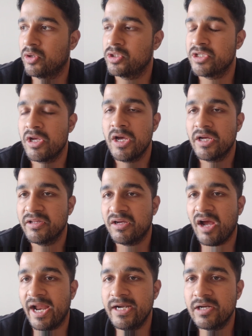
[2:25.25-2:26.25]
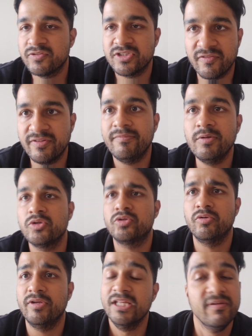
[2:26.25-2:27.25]
because the kind of stuff that we
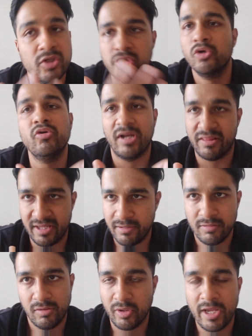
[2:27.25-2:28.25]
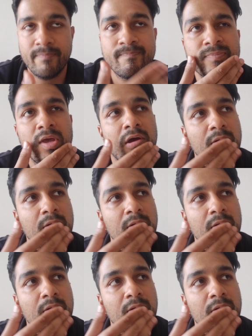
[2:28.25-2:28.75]
used to do, either we used to do nothing, okay?